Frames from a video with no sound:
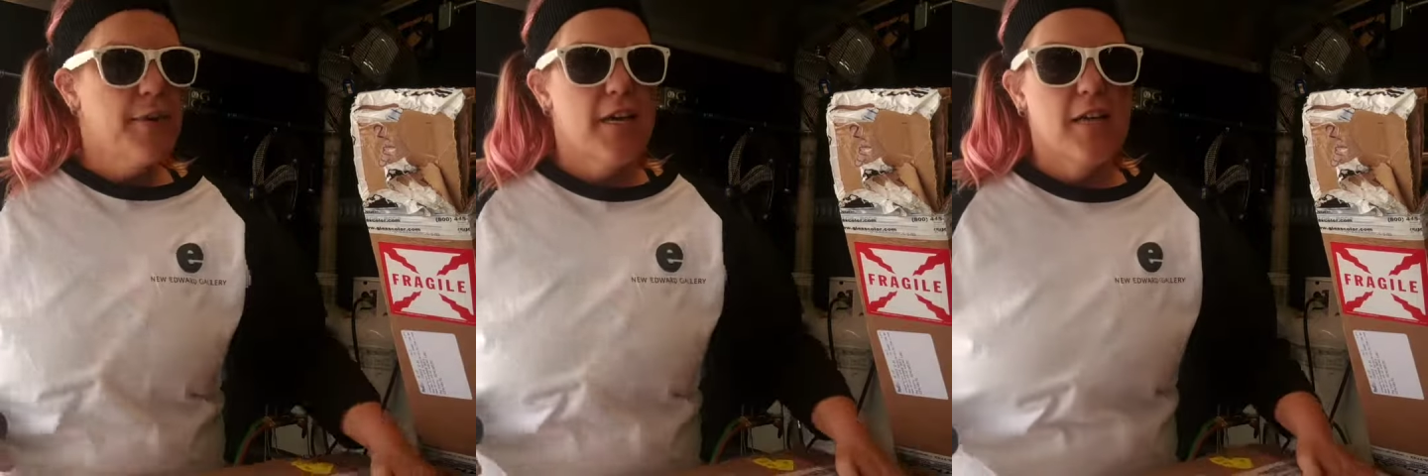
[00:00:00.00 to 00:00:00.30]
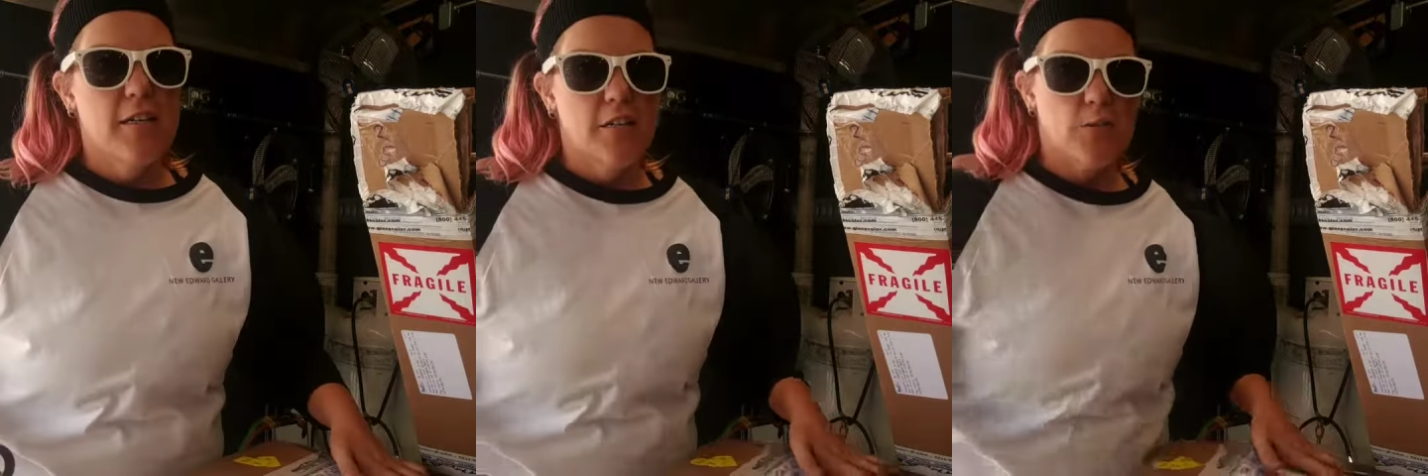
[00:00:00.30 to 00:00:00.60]

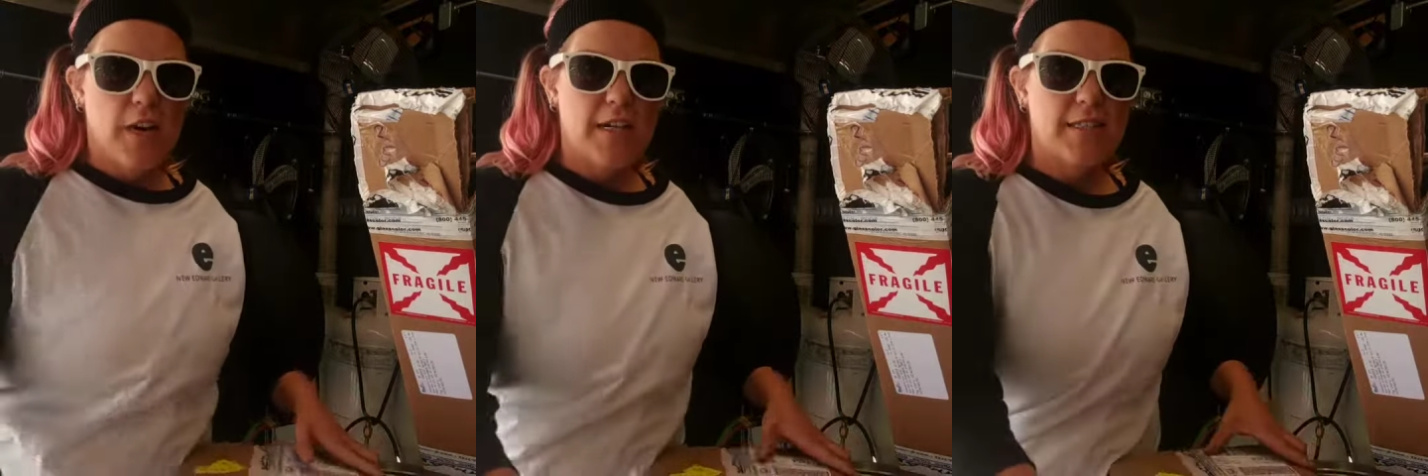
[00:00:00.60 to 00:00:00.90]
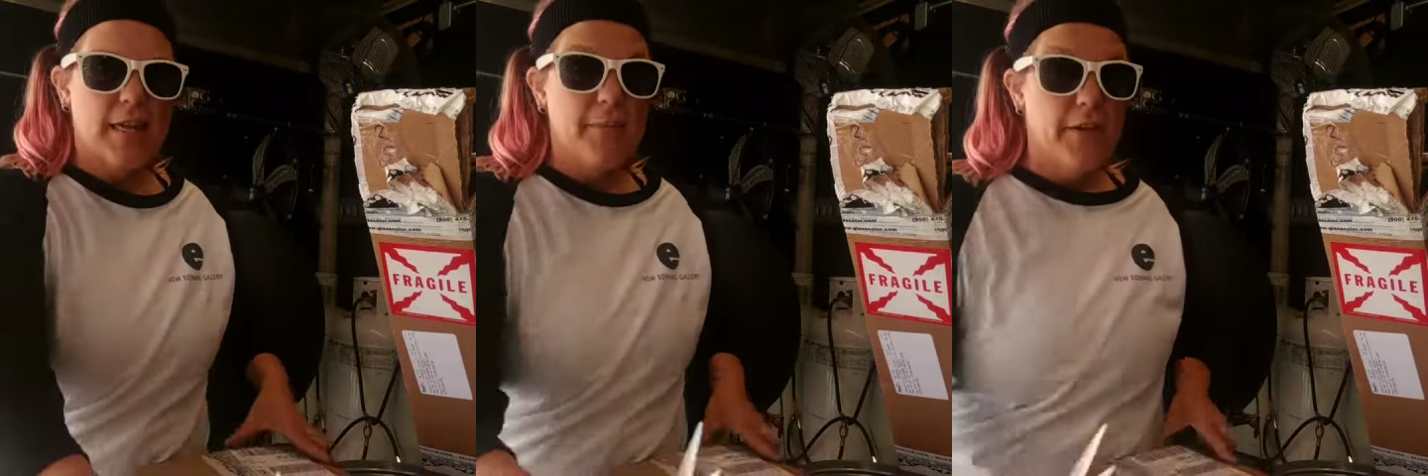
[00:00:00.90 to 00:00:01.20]
because when I
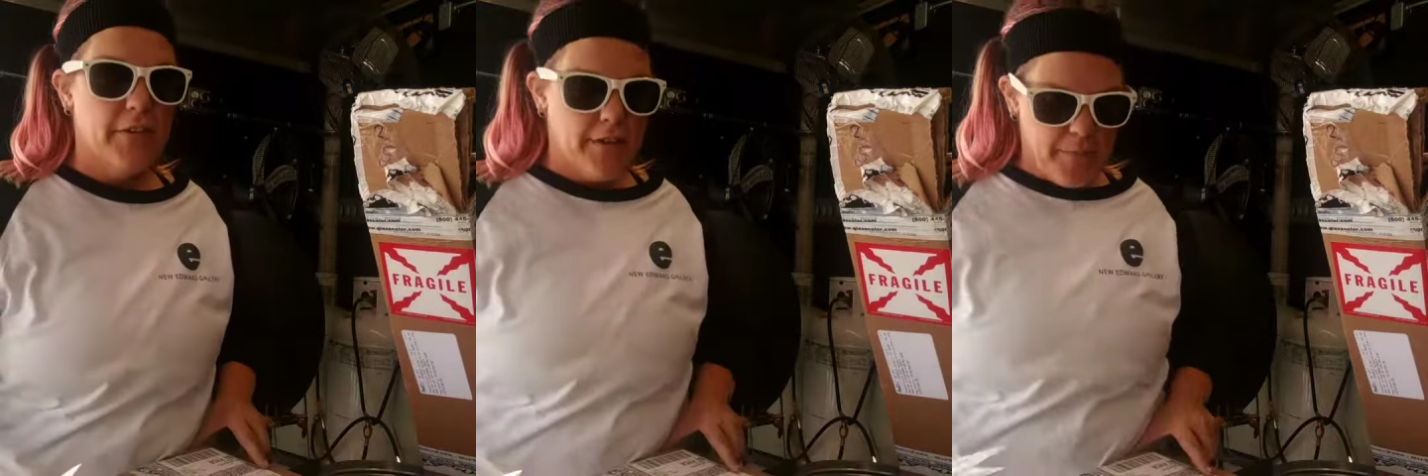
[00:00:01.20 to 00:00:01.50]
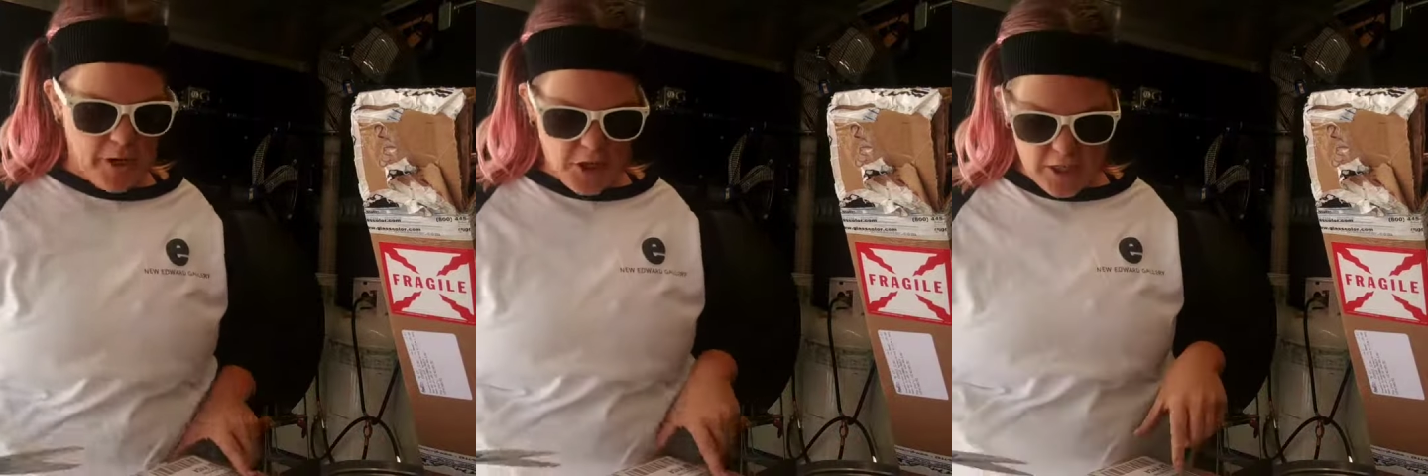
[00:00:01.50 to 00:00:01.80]
say monthly
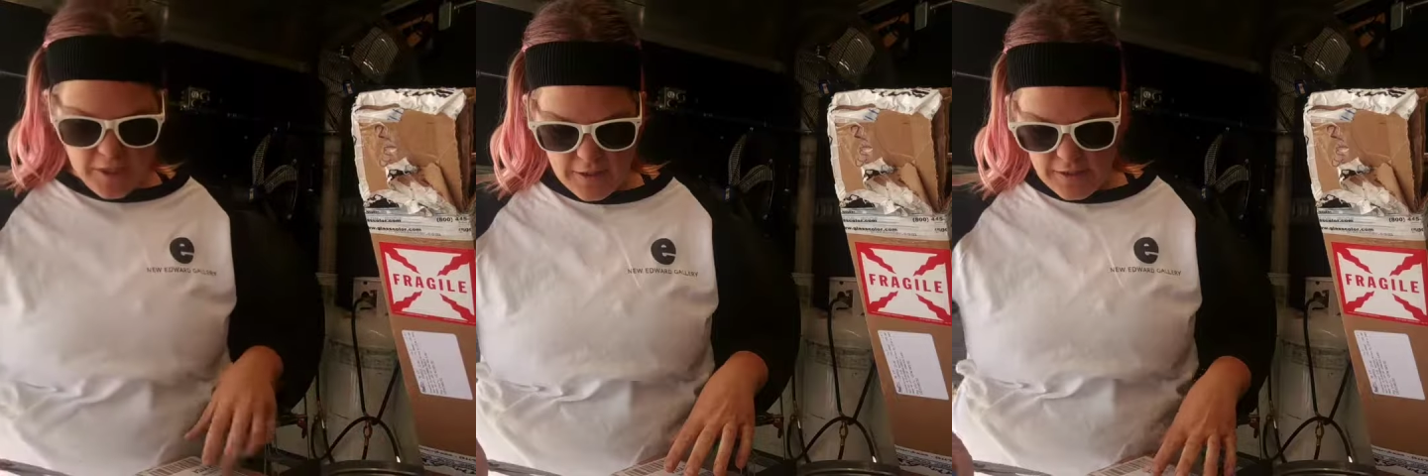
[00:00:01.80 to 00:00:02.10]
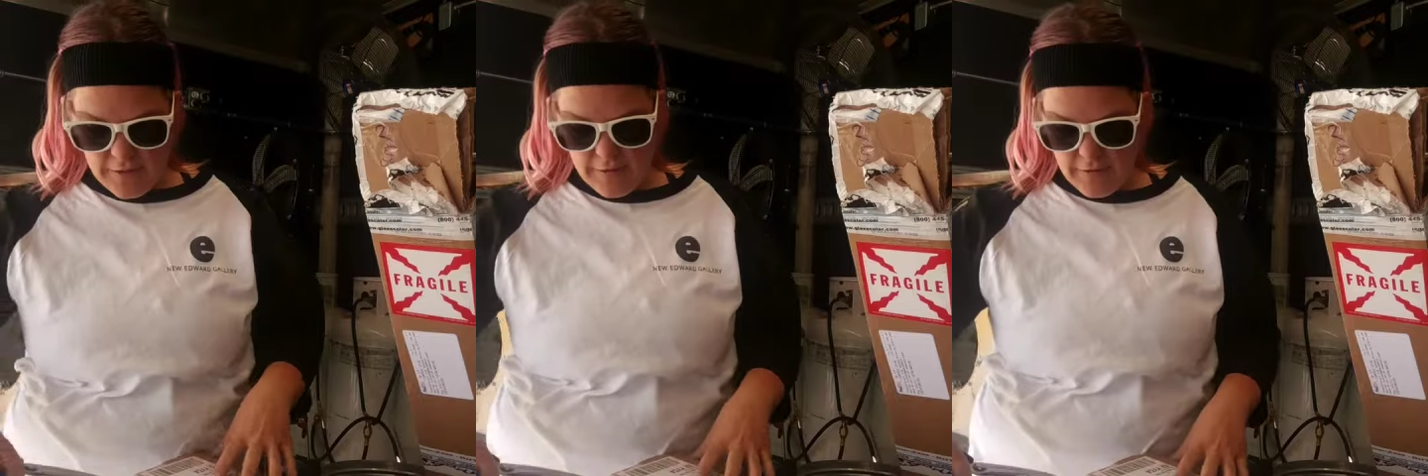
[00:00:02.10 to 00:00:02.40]
purchase,
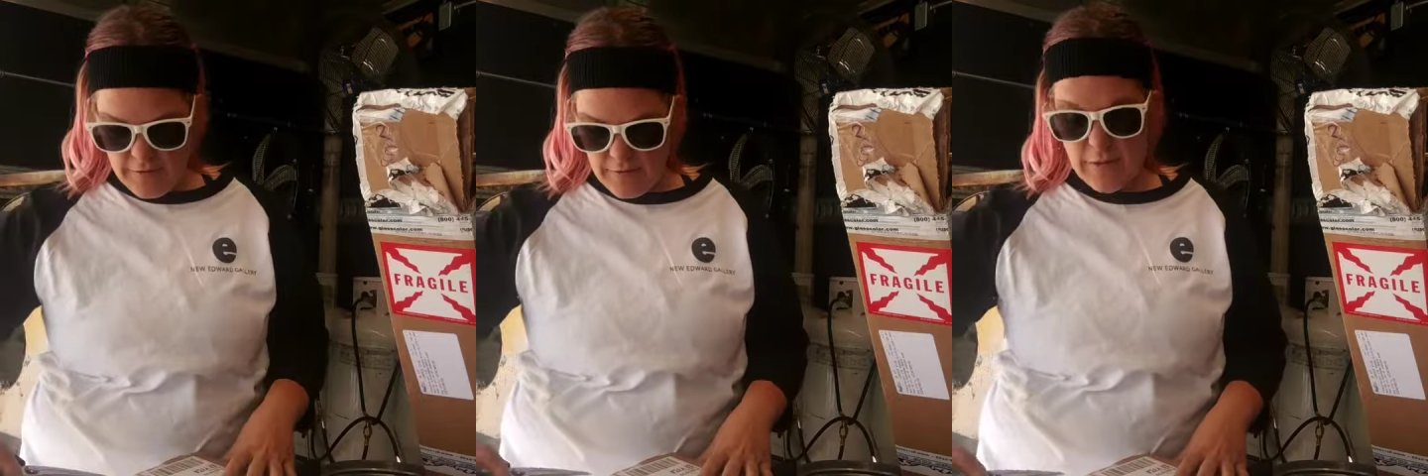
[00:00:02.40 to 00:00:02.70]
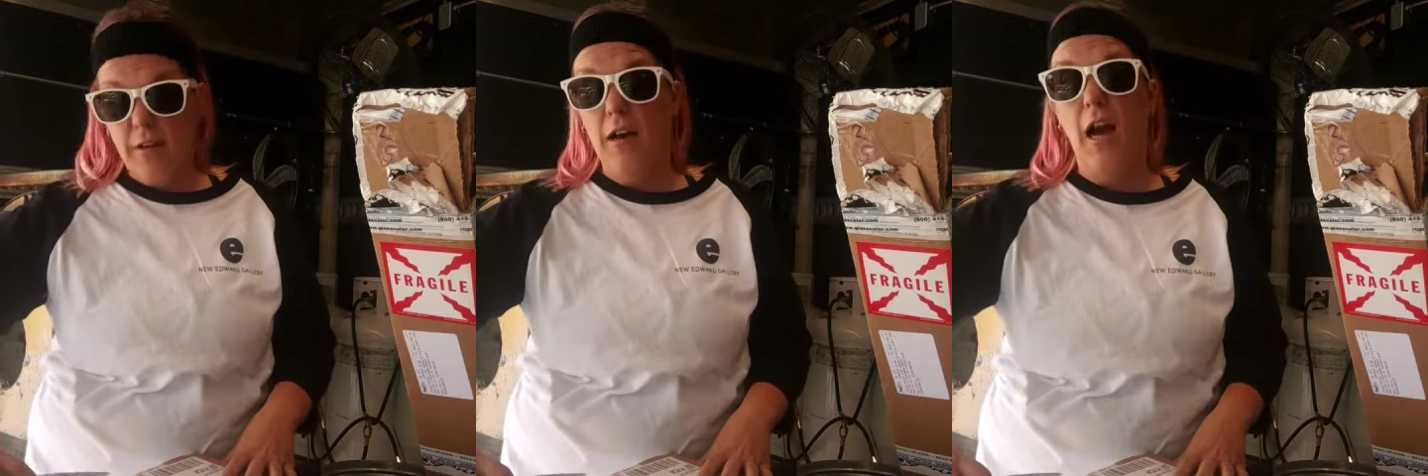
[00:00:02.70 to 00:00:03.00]

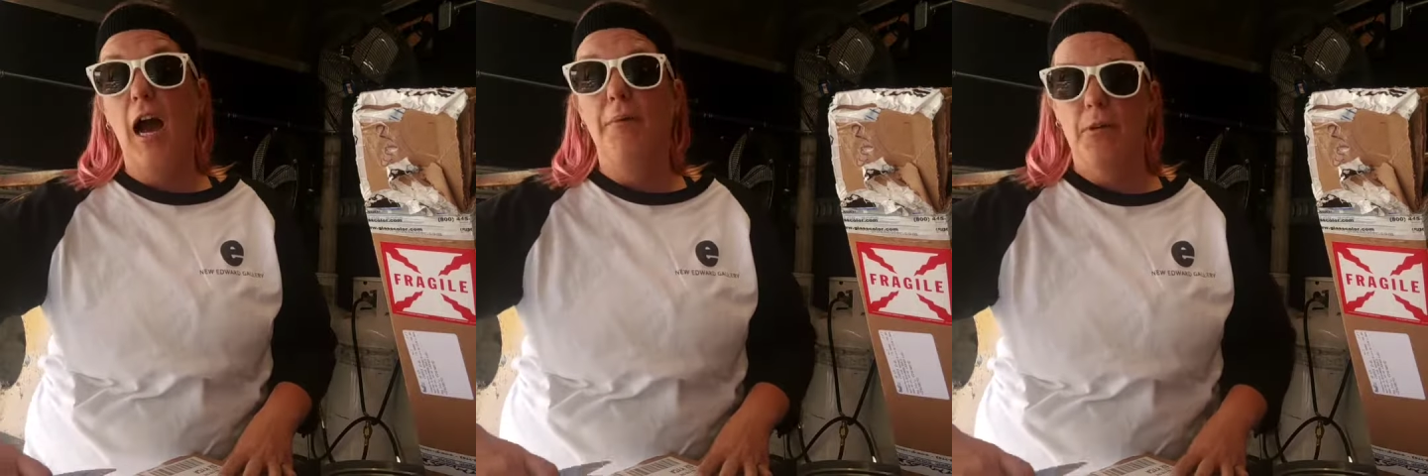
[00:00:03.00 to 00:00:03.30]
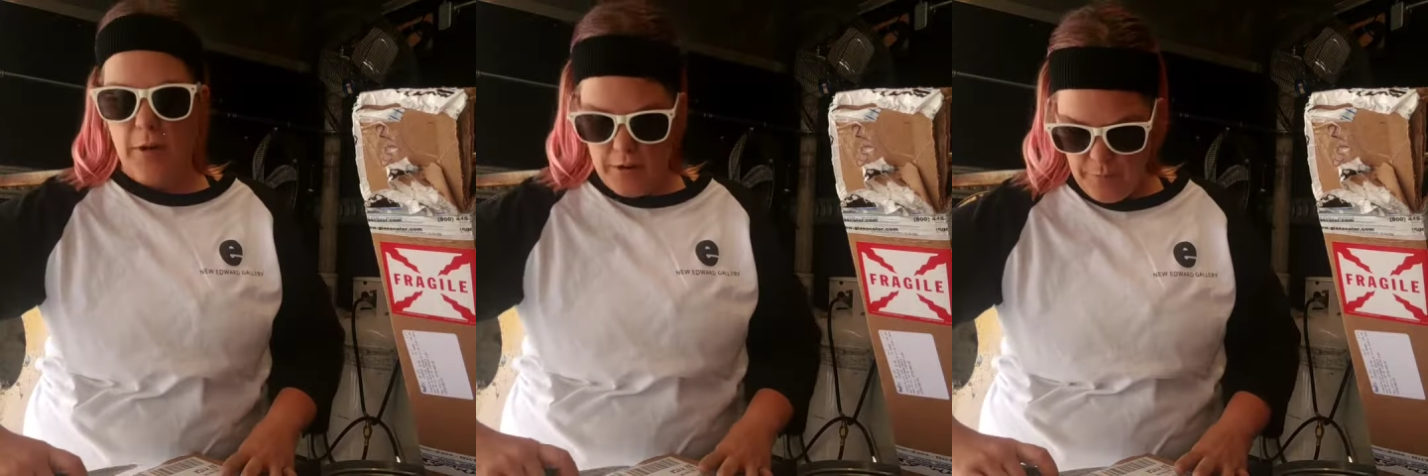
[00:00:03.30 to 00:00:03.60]
I'm the
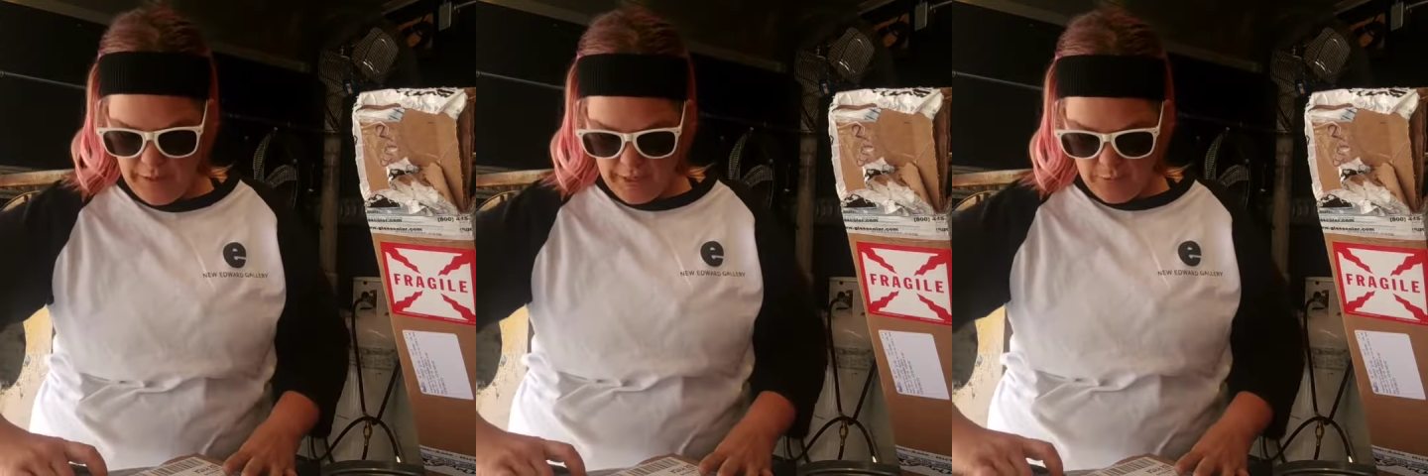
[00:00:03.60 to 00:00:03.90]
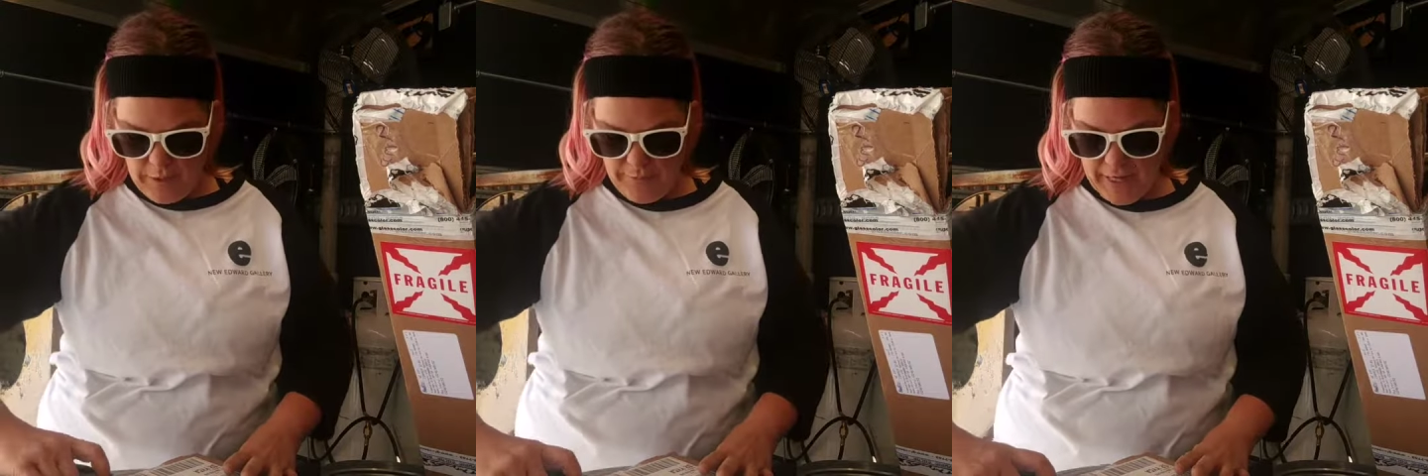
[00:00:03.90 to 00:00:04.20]
one who picks what I'm